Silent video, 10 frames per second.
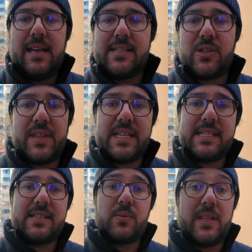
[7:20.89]
So this
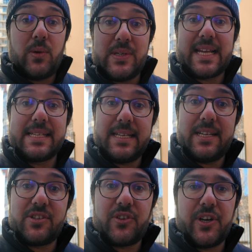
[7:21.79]
is with the noise
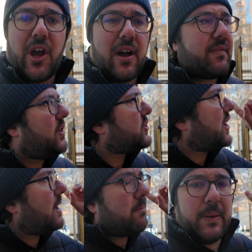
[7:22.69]
cancellation turned off. There's
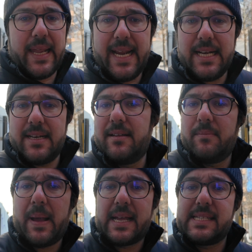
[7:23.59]
a plane
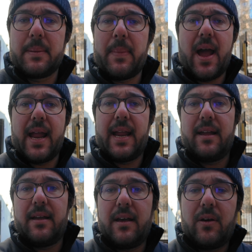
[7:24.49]
passing by
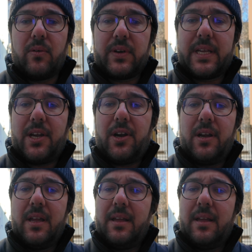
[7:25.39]
over here.